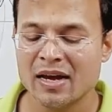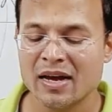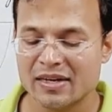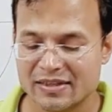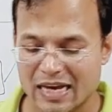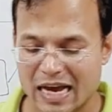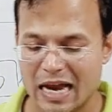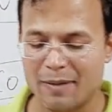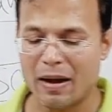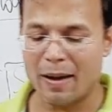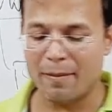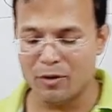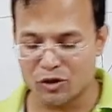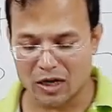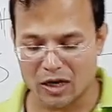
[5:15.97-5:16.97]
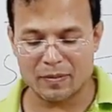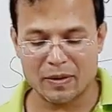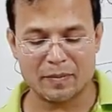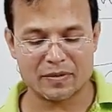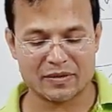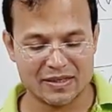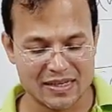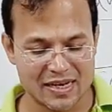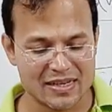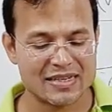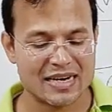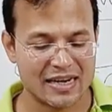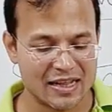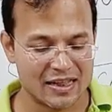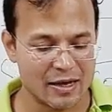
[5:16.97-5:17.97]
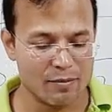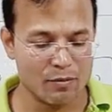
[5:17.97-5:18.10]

shall by mutual agreement procedure settle the